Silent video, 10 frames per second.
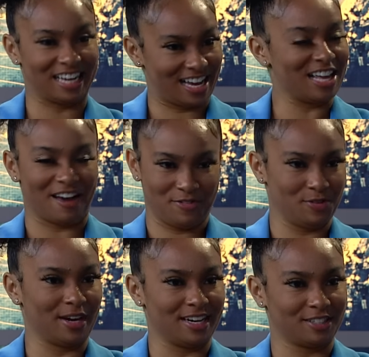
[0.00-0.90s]
have you
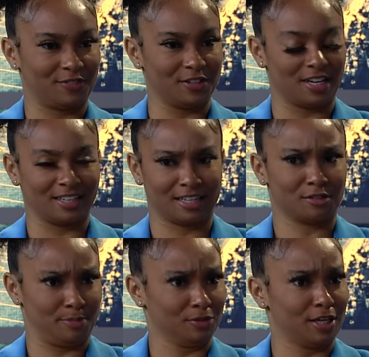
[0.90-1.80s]
guys felt? I guess
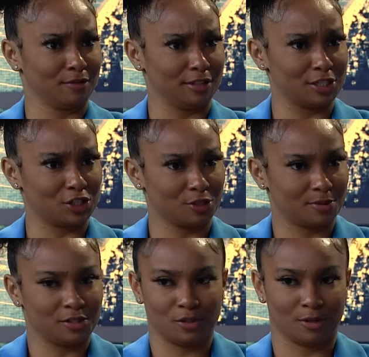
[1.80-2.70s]
built that relationship
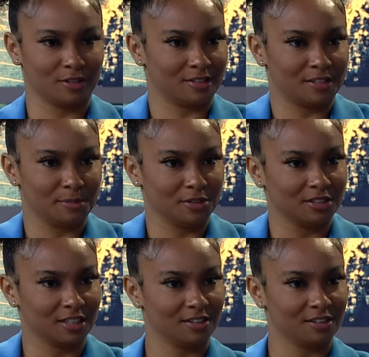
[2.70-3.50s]
since you are in the same building. Yeah,